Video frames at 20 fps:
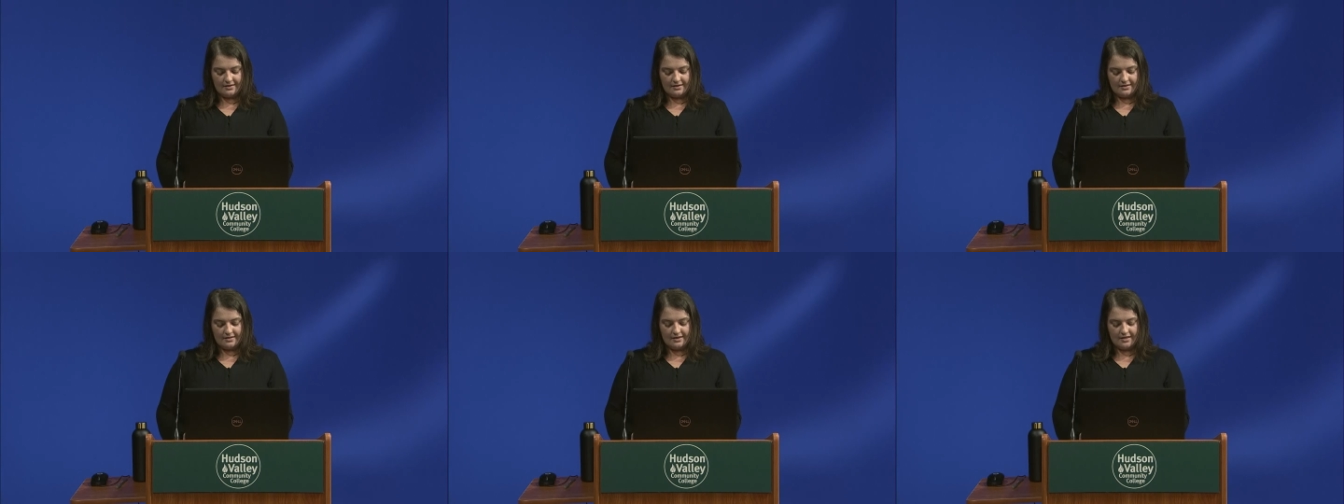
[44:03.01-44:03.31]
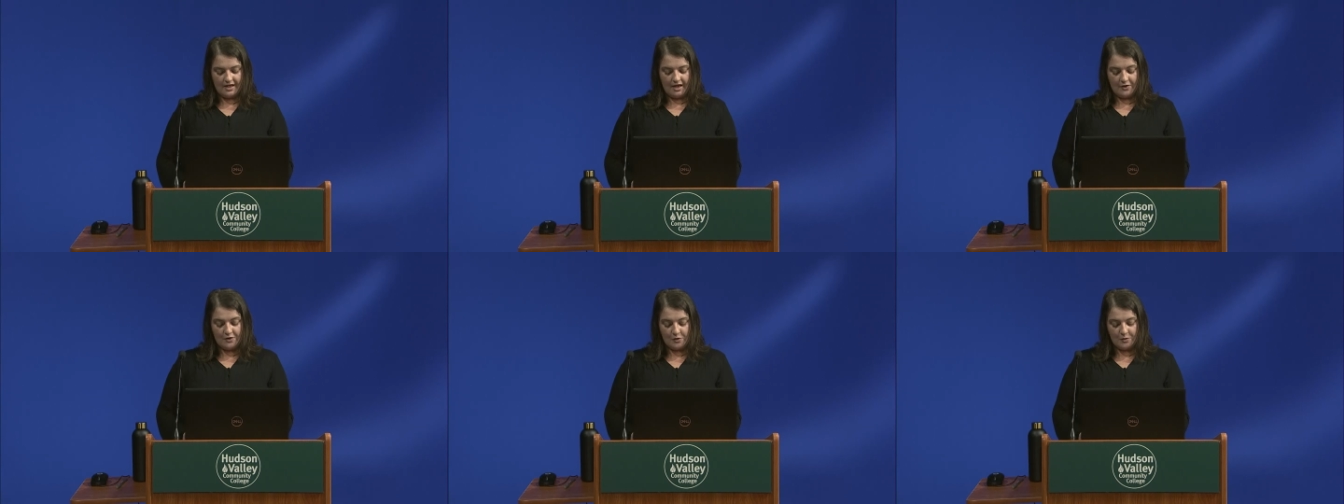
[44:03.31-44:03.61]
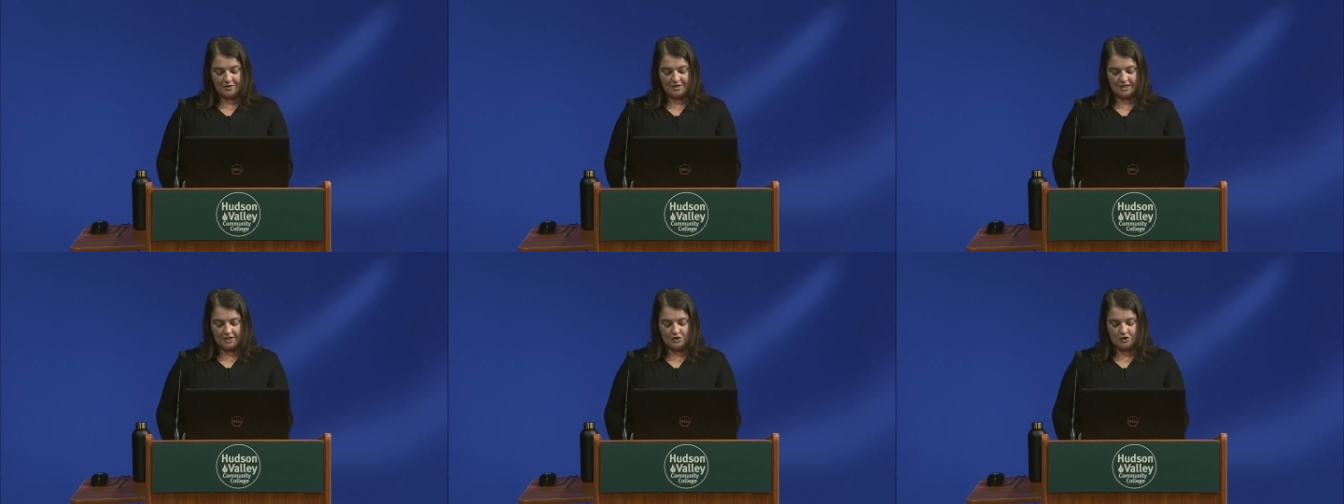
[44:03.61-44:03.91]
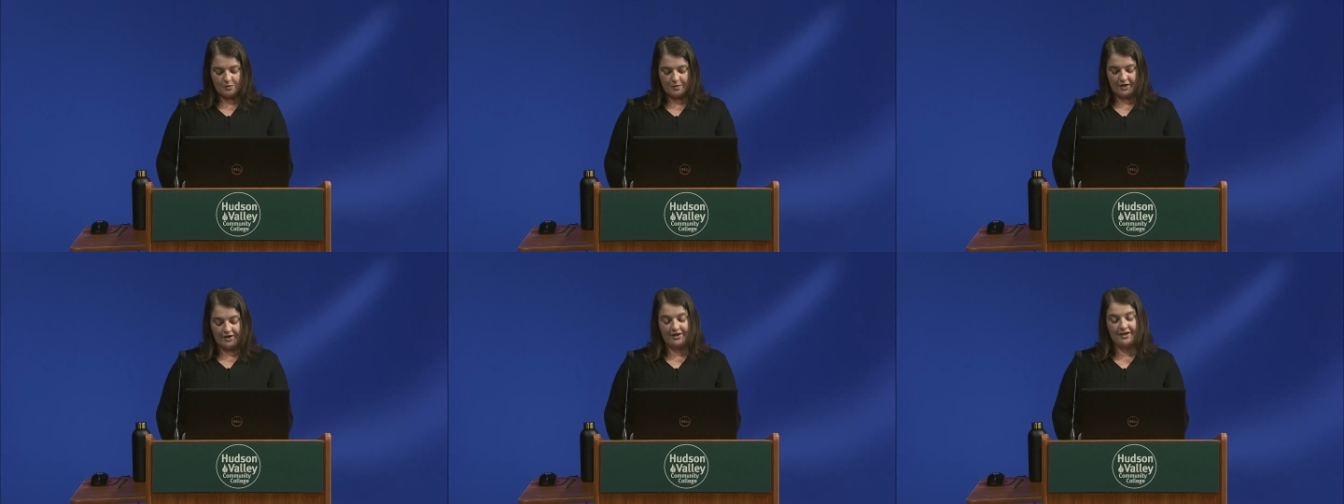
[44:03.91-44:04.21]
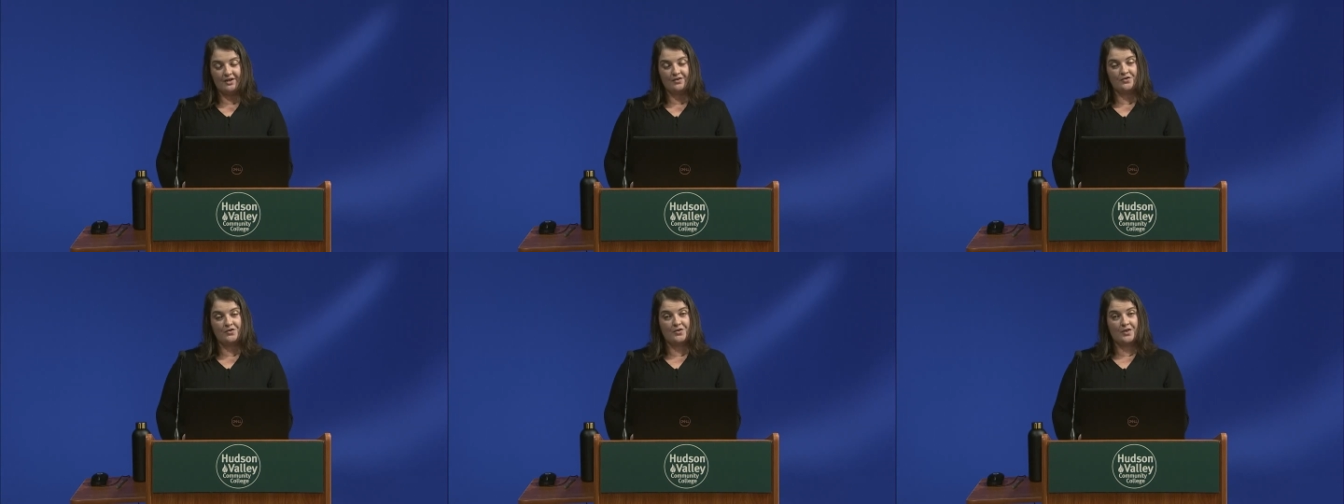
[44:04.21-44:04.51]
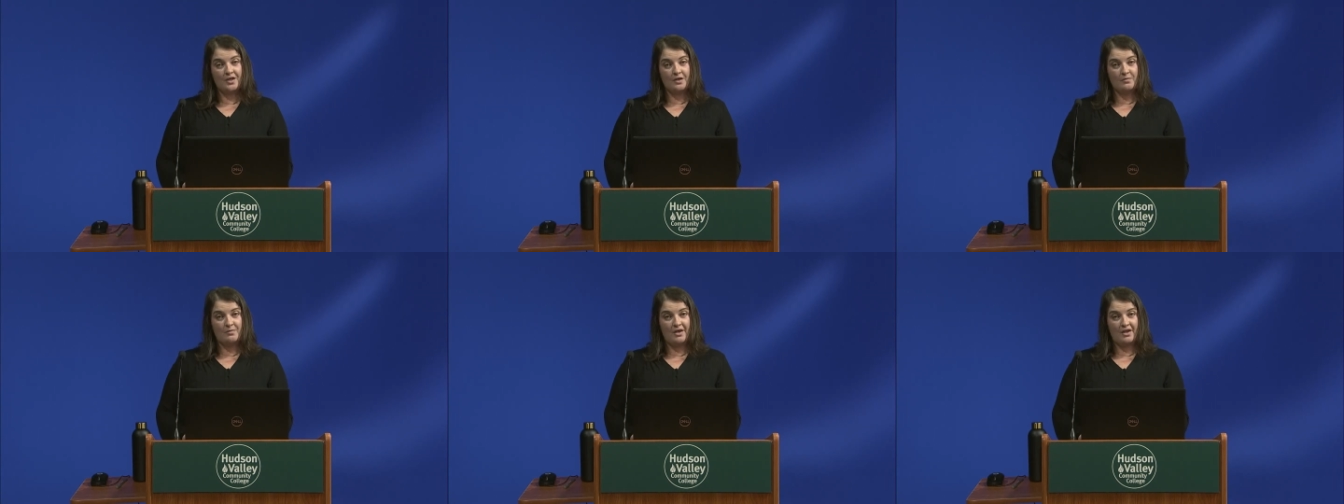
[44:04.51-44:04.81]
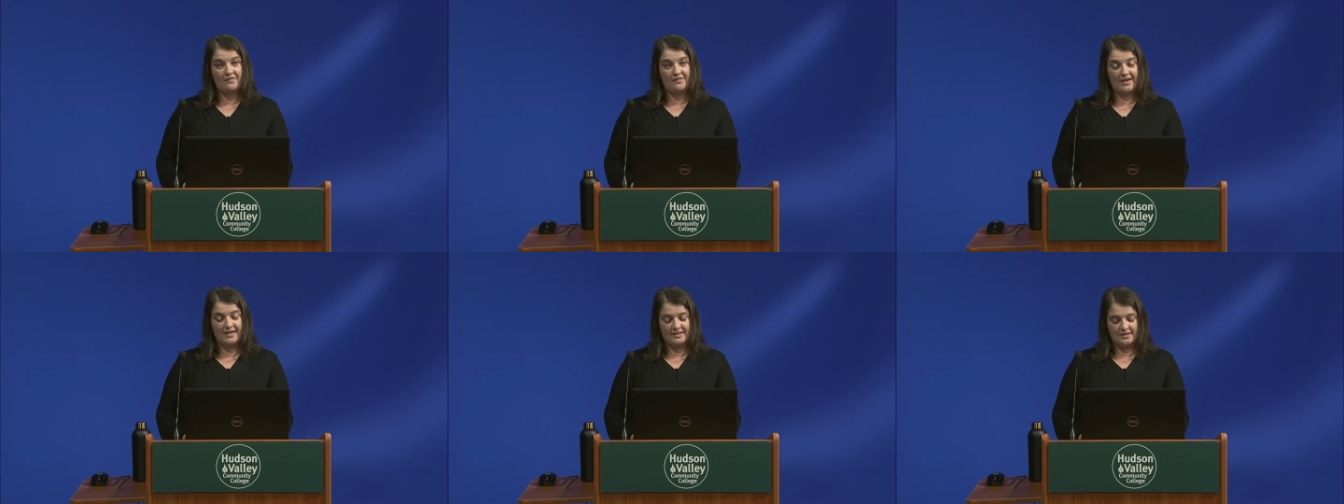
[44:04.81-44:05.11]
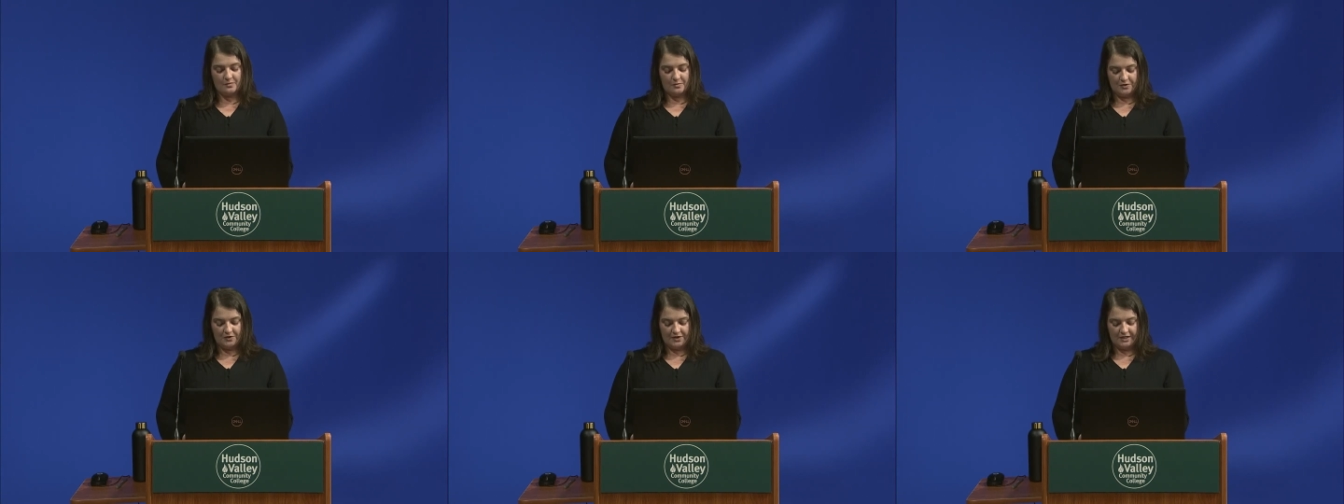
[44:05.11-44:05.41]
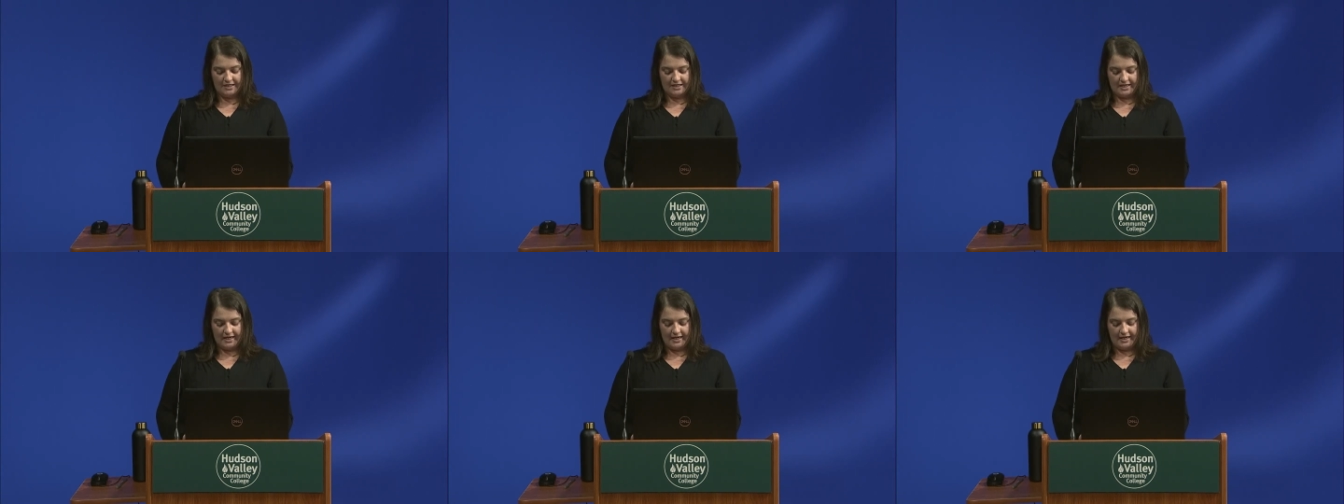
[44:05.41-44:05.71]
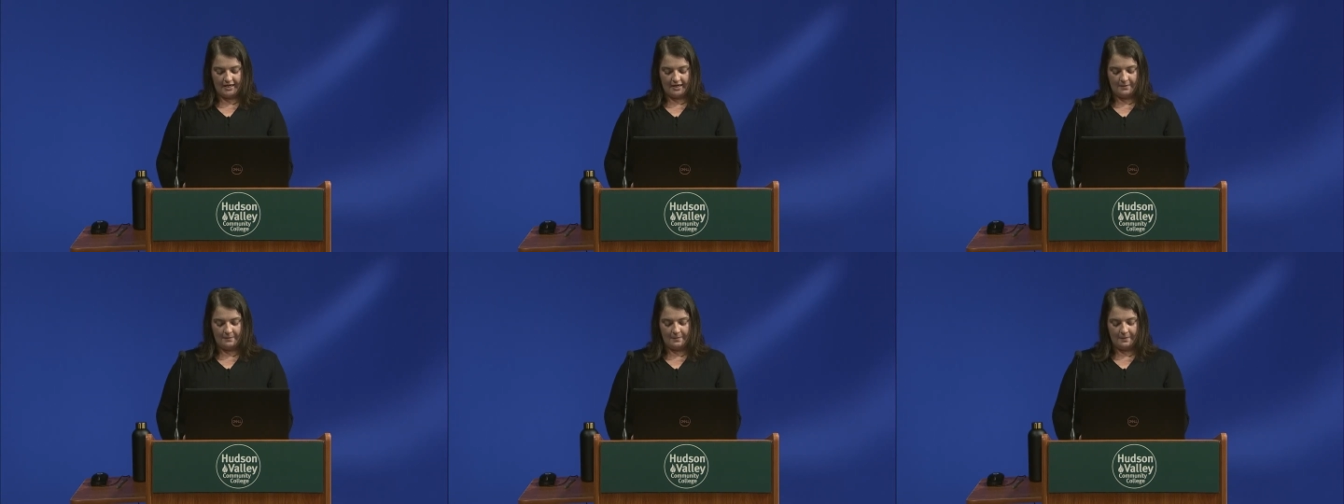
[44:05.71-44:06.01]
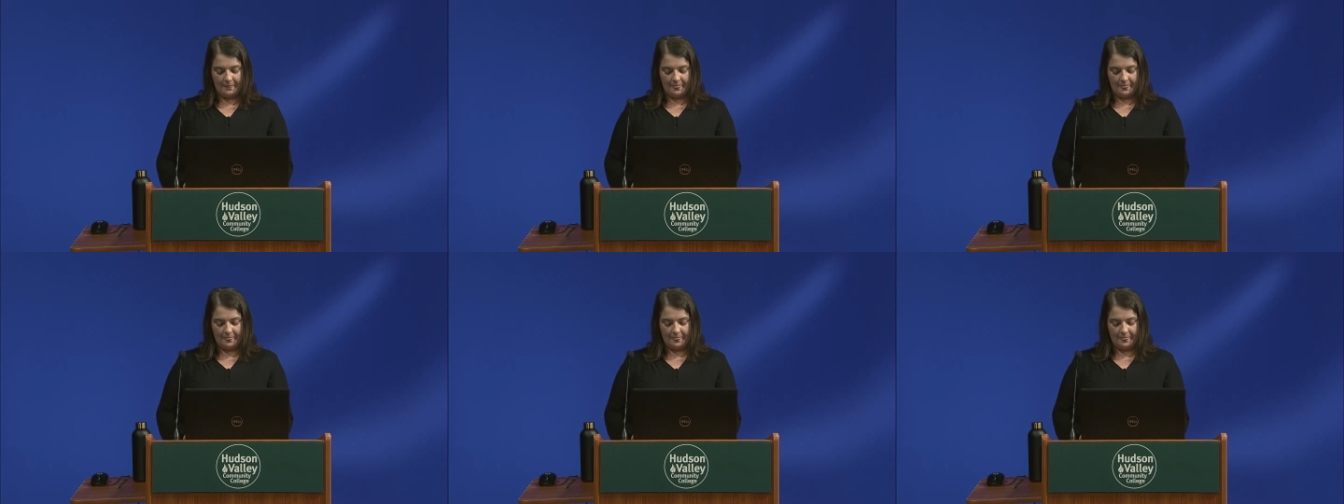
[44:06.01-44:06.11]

The other potential barrier that you may face in building tiny